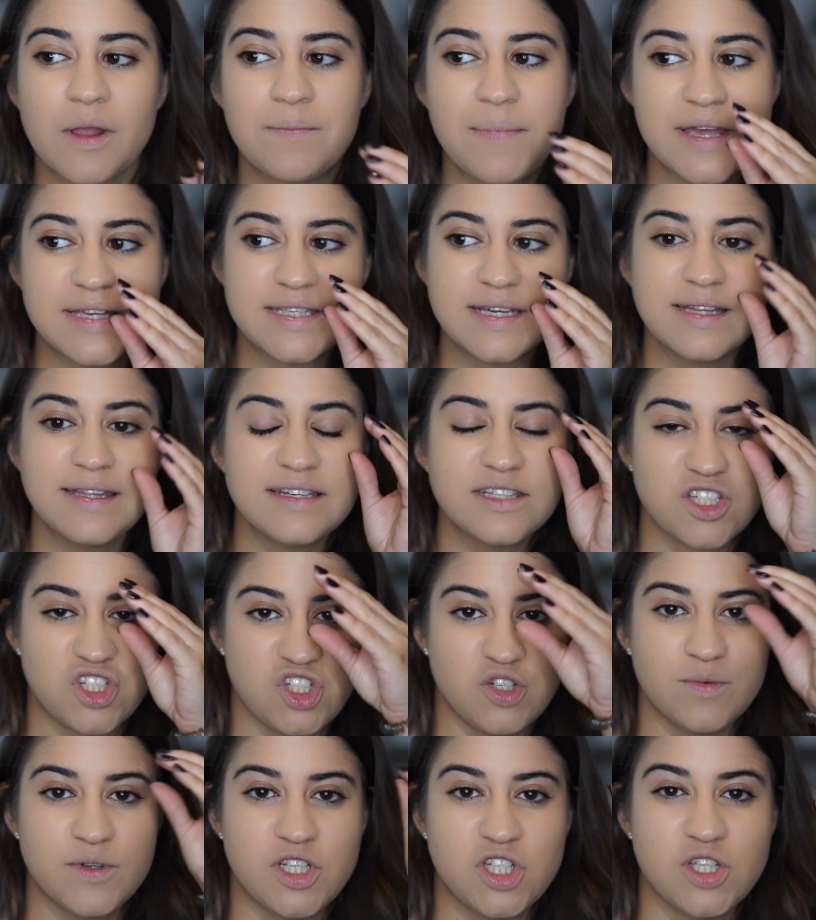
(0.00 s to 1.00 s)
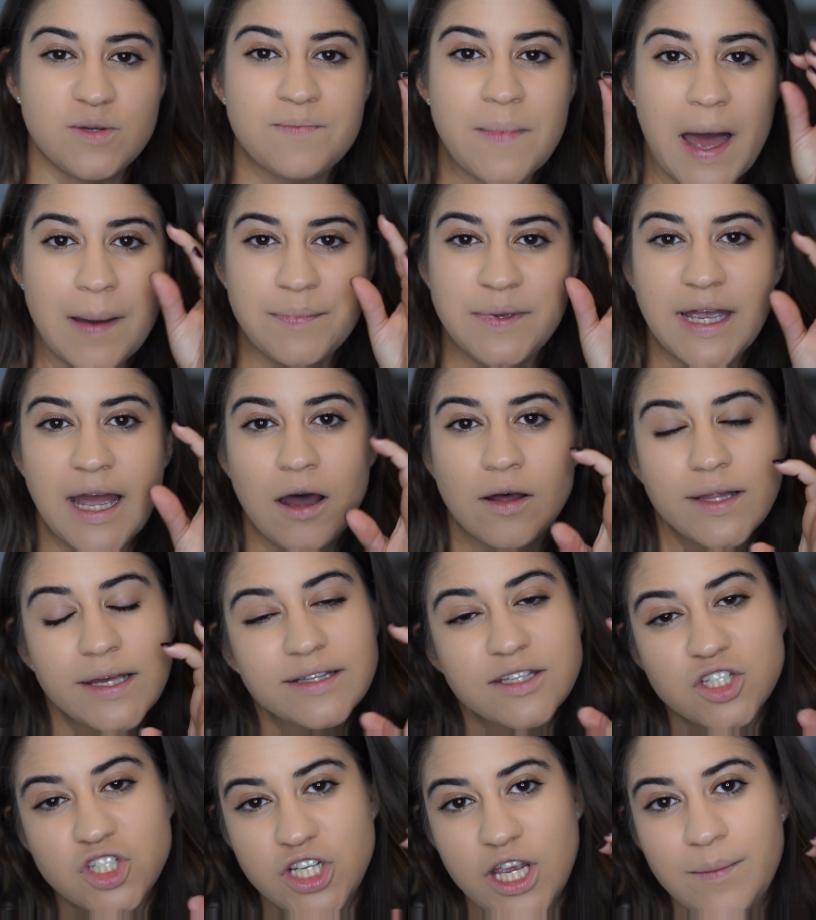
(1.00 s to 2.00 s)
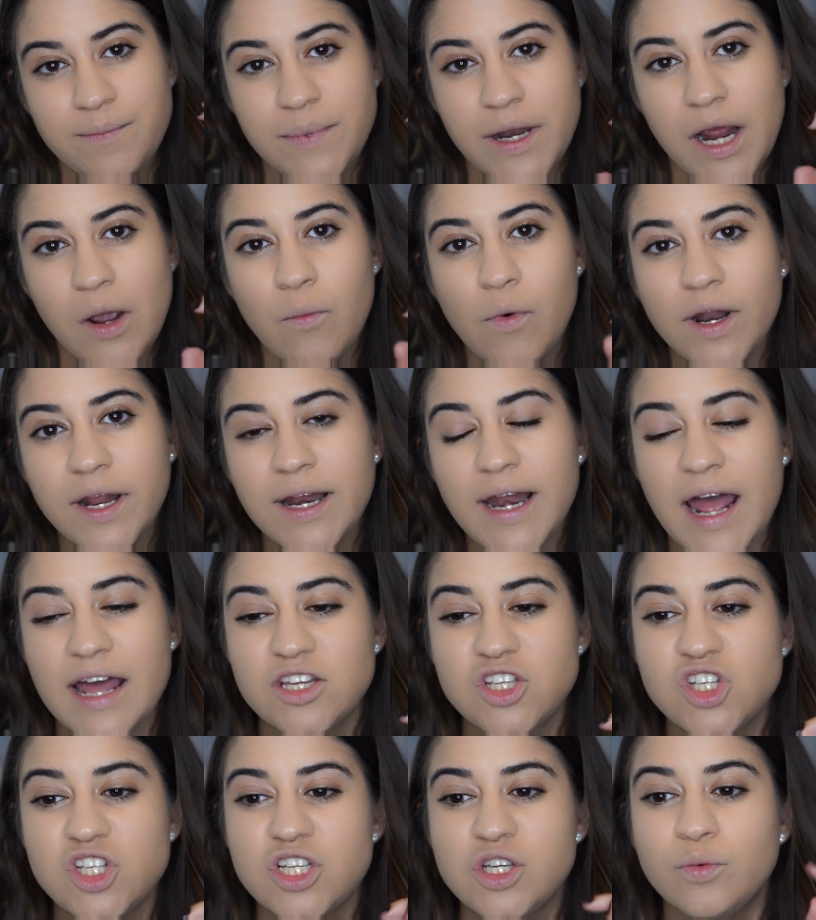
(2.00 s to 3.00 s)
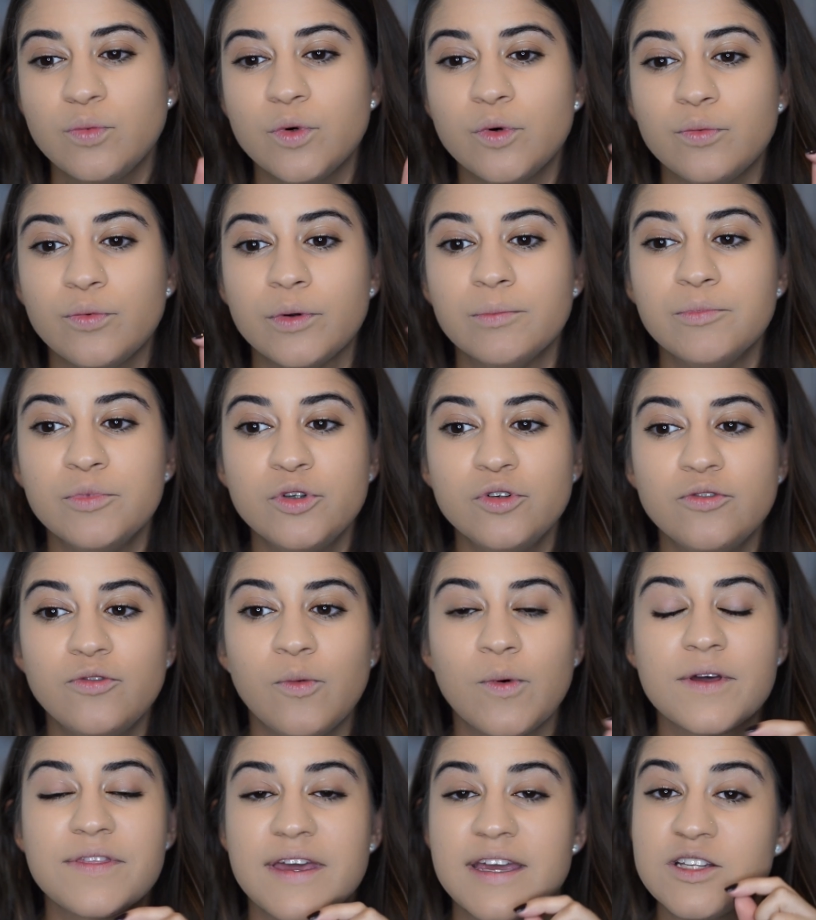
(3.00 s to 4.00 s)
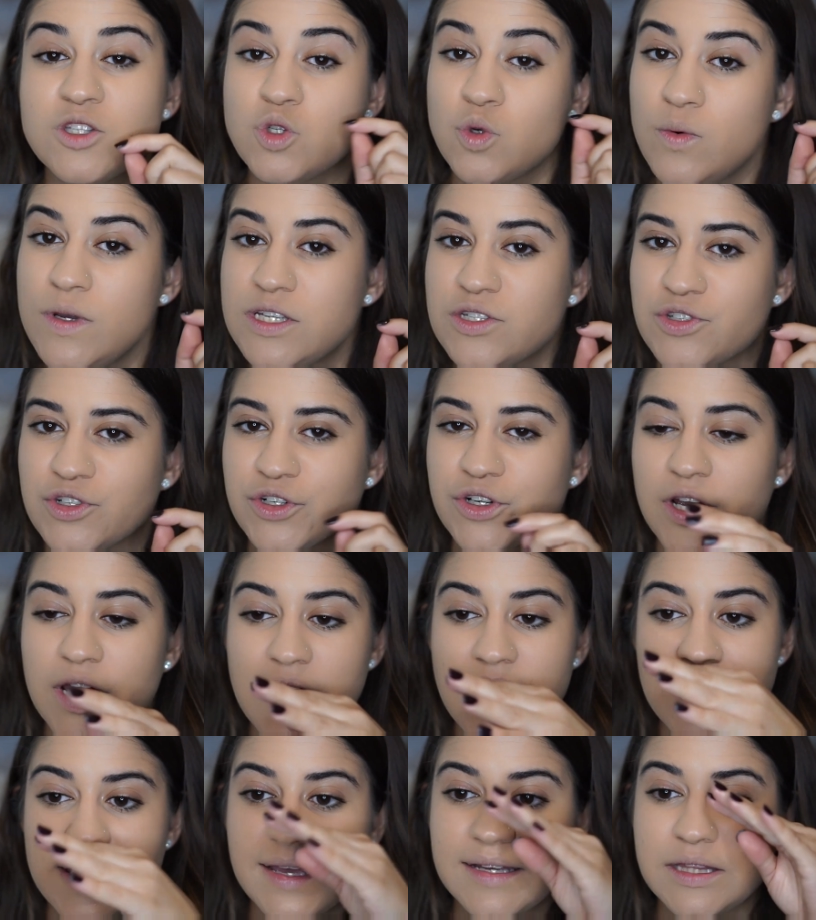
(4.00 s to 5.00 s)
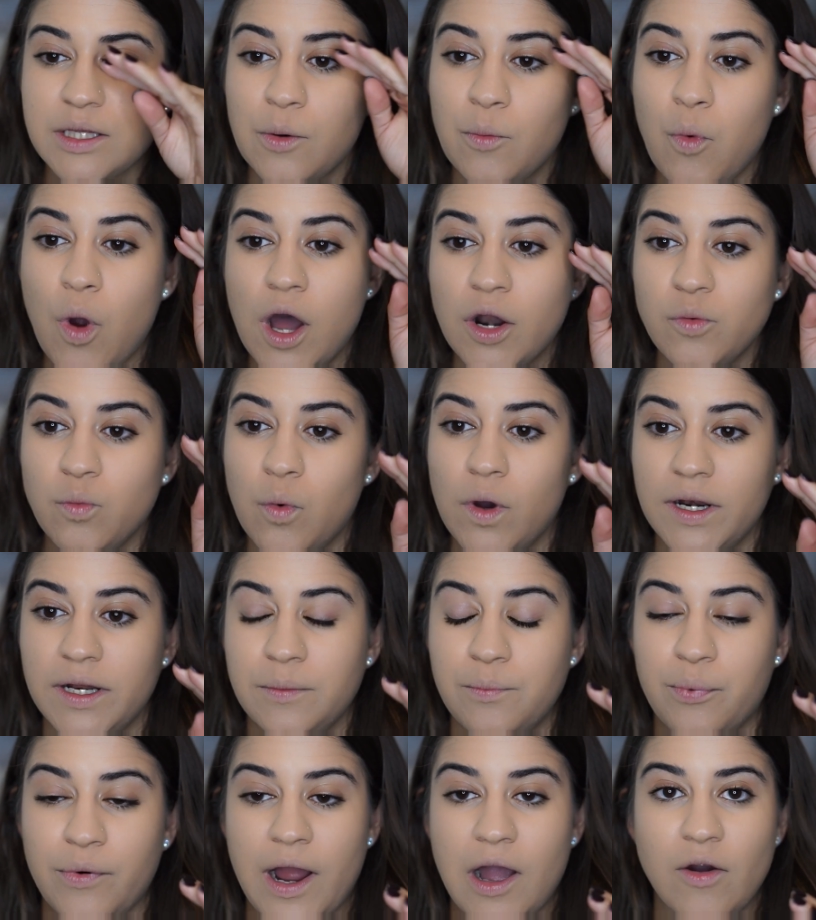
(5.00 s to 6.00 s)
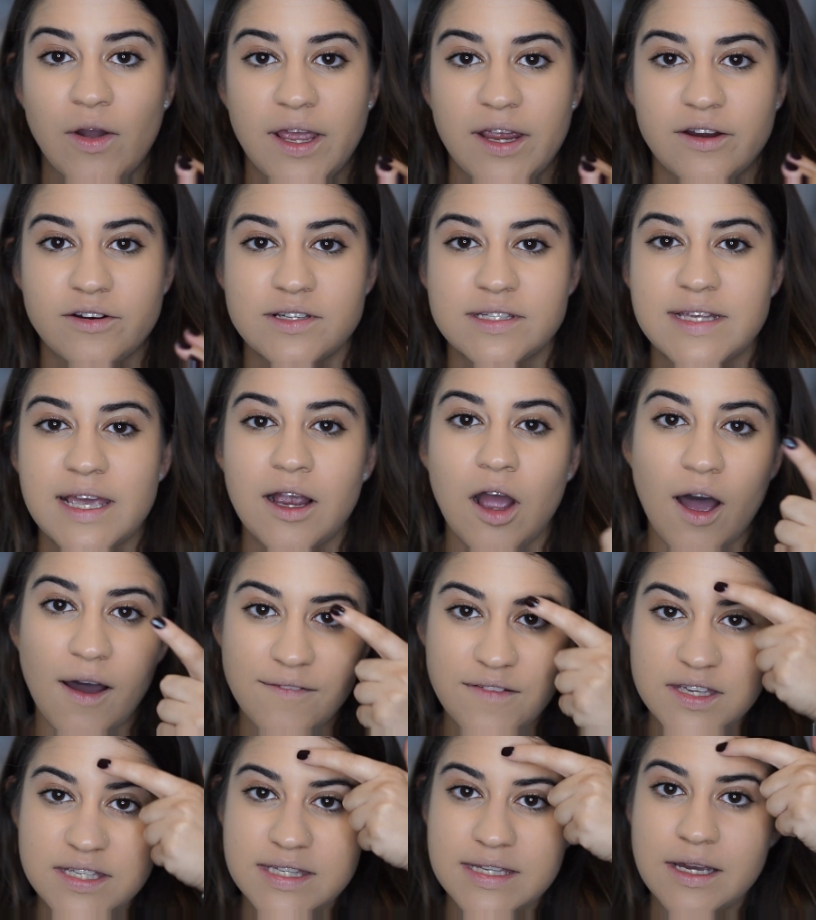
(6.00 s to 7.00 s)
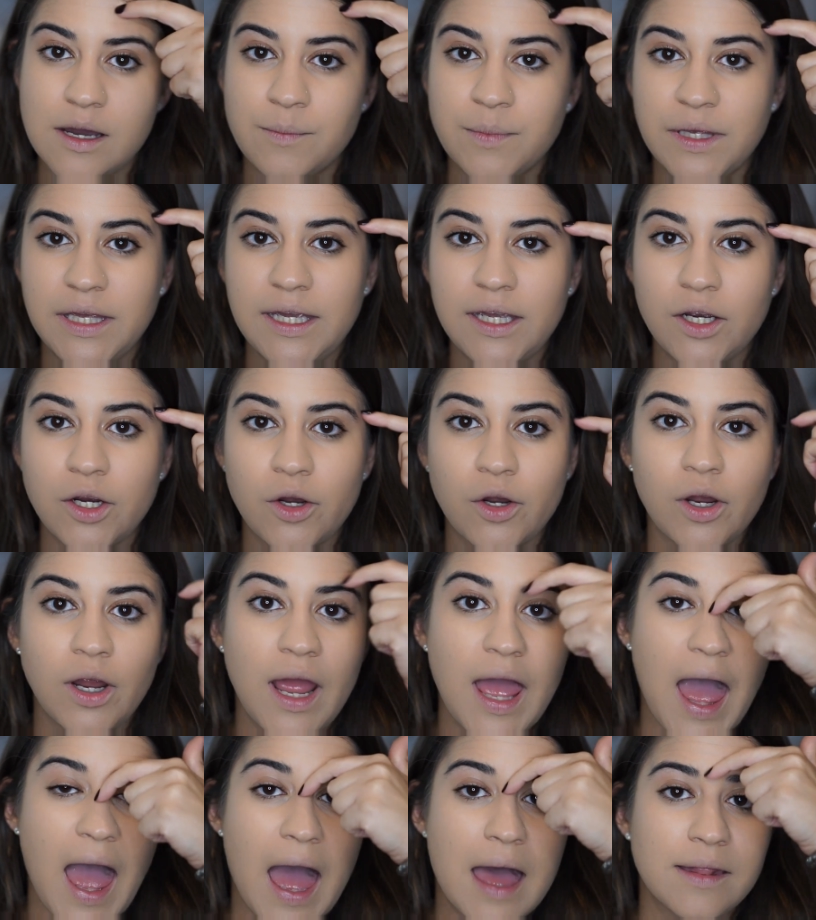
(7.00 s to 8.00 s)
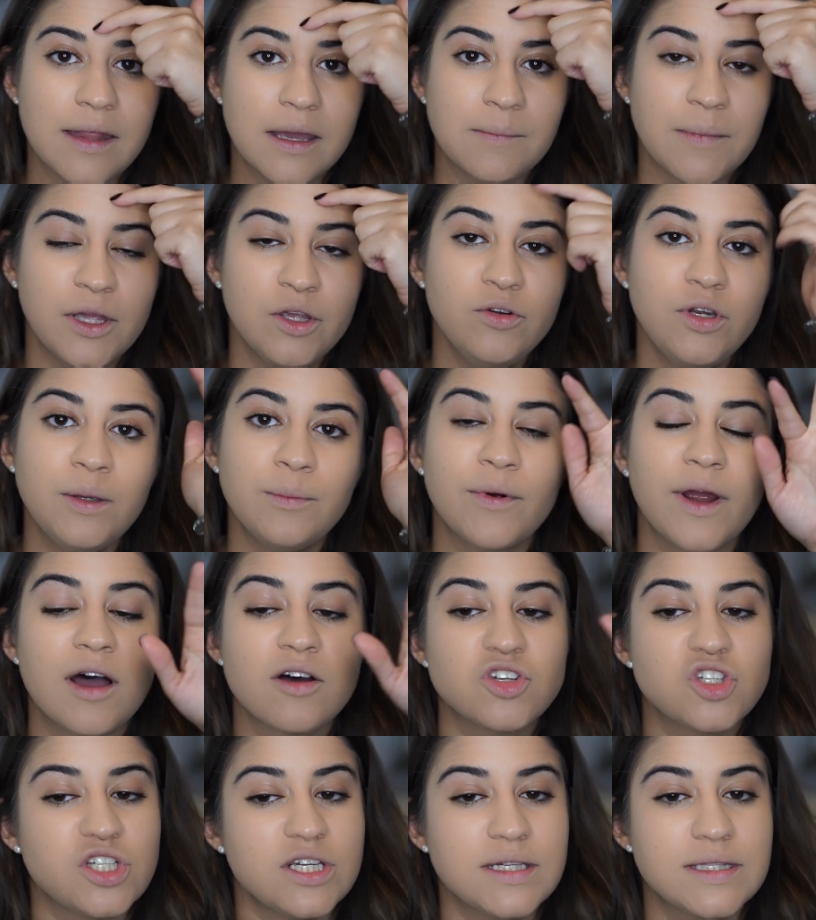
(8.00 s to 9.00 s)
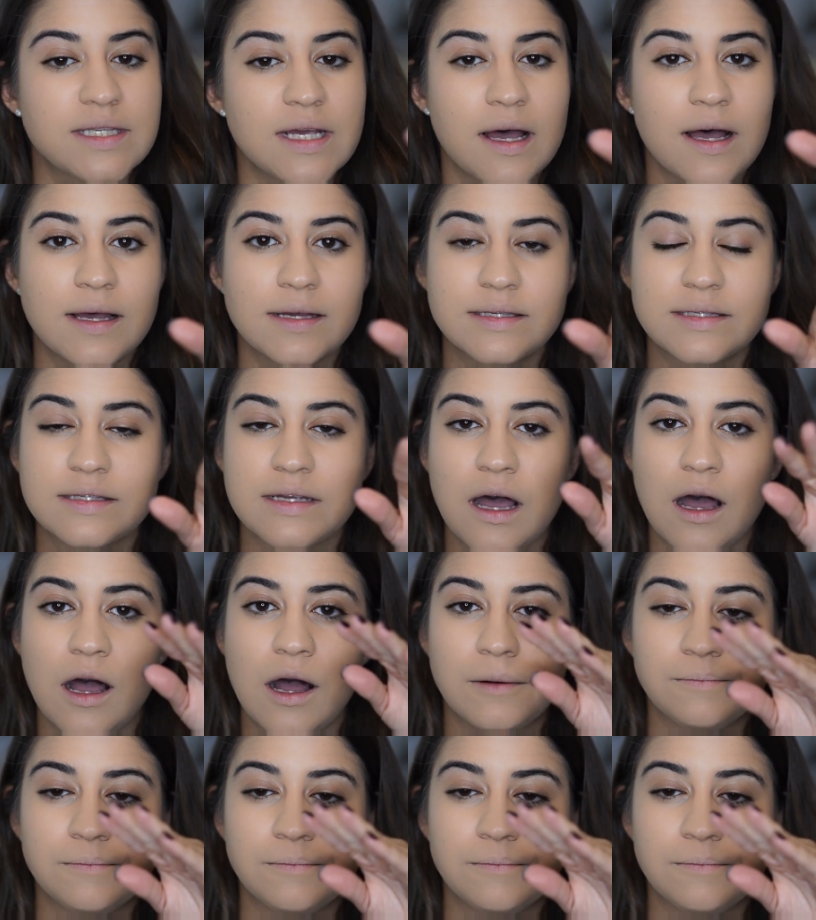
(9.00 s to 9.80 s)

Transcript: Basically she was mapping out like the shape that I wanted, and she will remove with a tweezer like the unwanted brow hairs. Like obviously up here and like my unibrow, she does